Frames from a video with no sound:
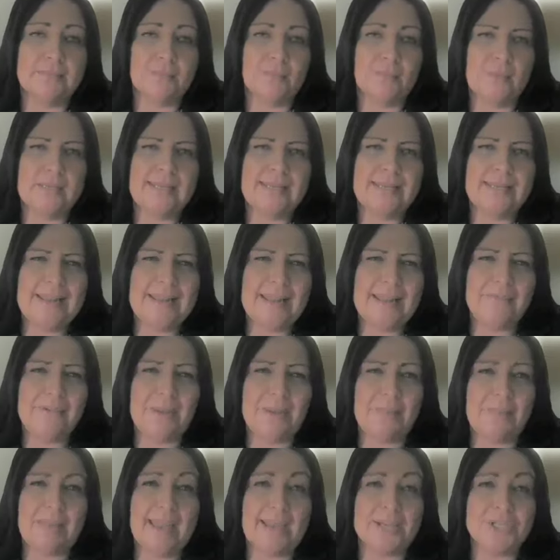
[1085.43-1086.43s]
We need to have
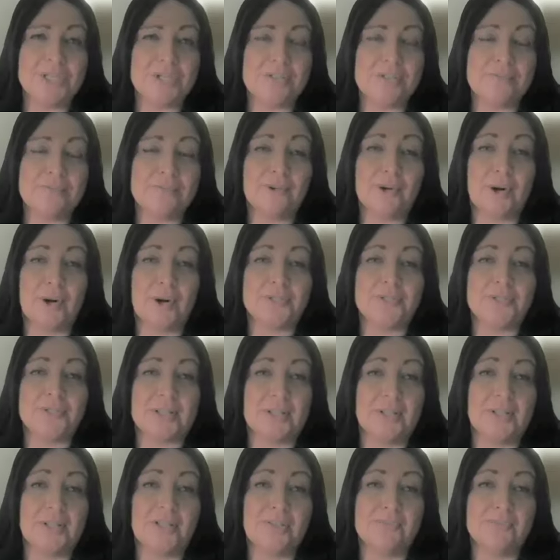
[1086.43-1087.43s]
compassion for
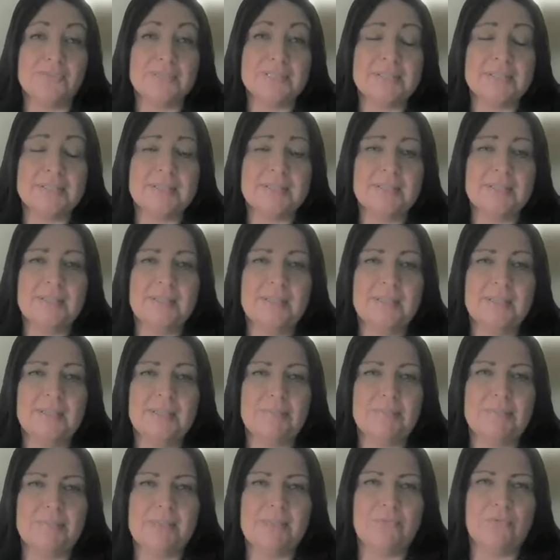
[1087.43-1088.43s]
ourselves
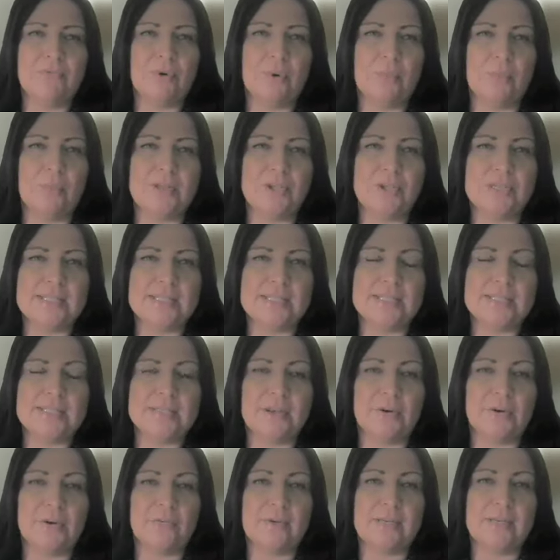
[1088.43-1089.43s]
before we
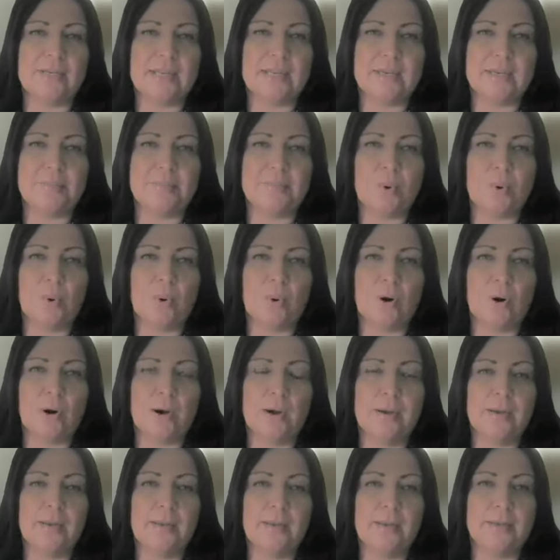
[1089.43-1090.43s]
just are ready to
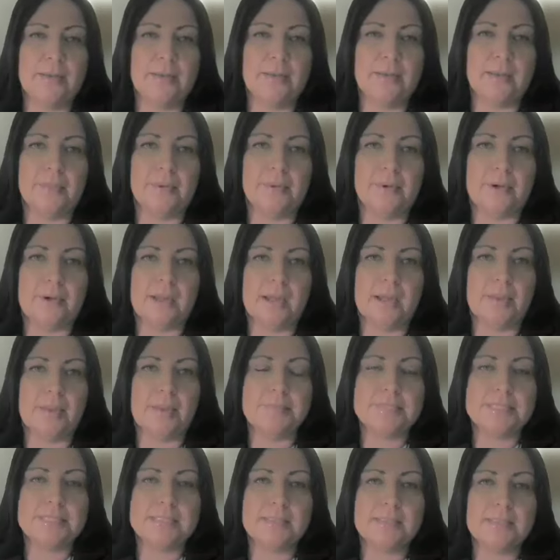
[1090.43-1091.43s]
pour into other
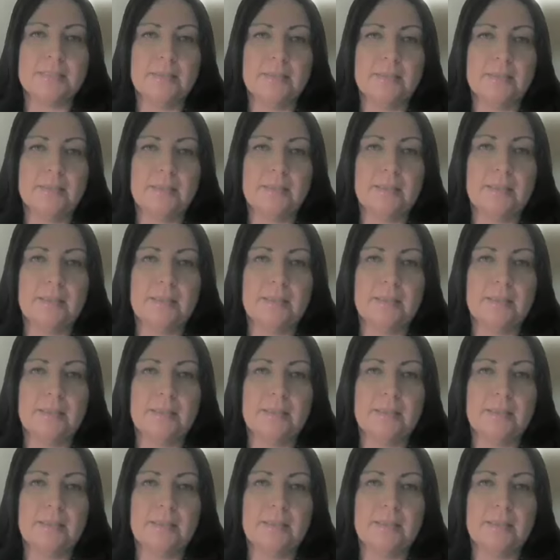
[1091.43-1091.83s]
cups.